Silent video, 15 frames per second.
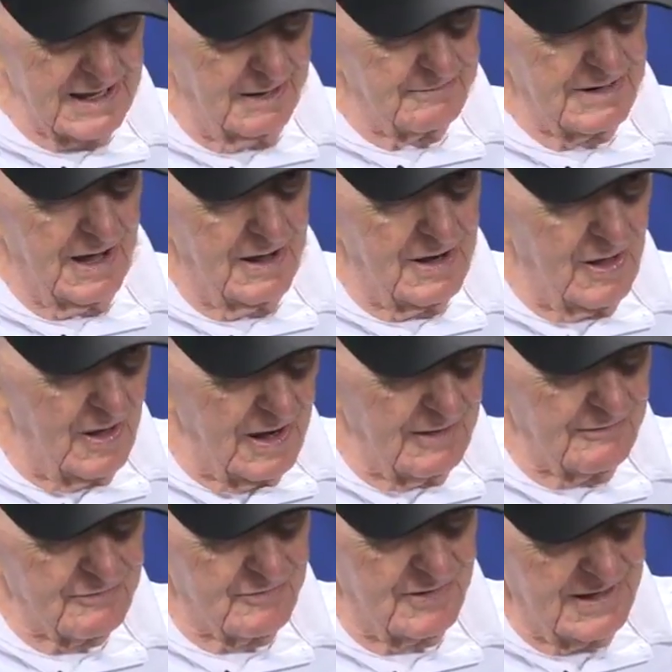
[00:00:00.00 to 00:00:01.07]
come down, all
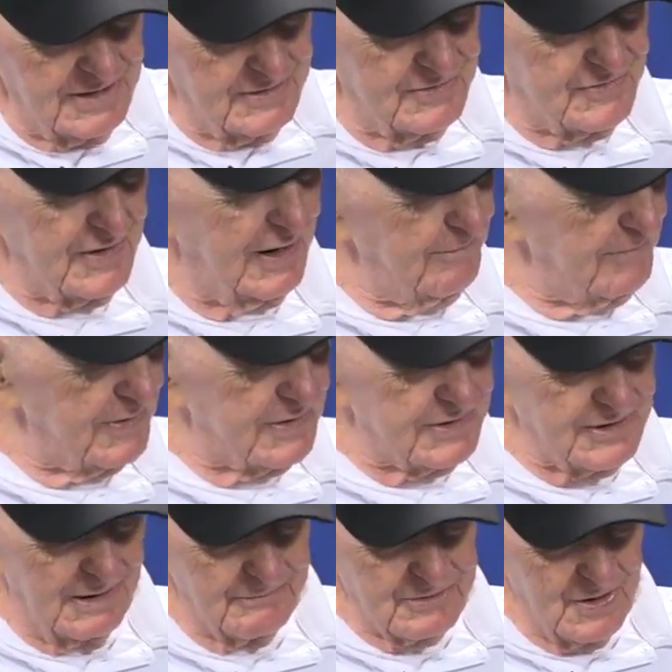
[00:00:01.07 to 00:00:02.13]
of us run,
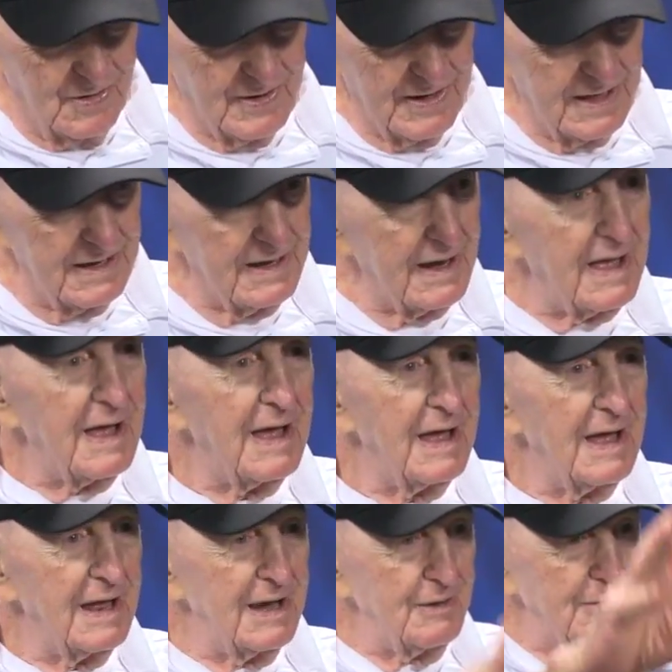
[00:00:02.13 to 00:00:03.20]
jumped on it,
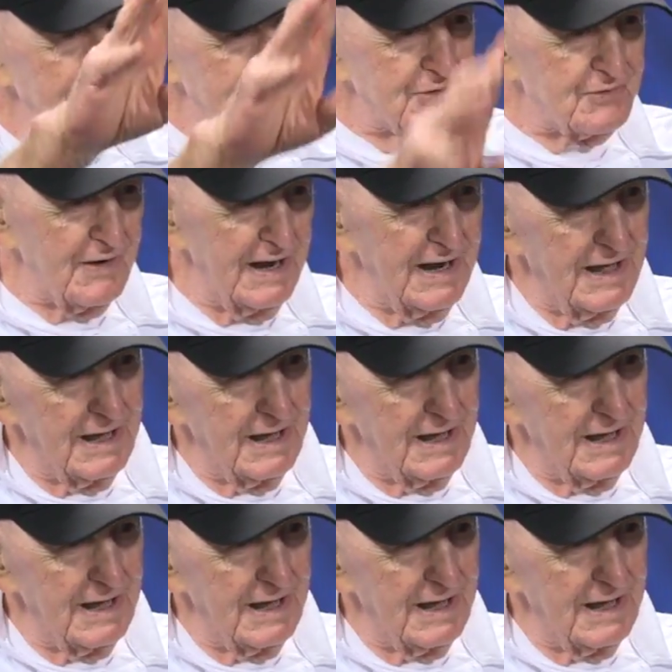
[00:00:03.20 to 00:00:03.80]
and he was straight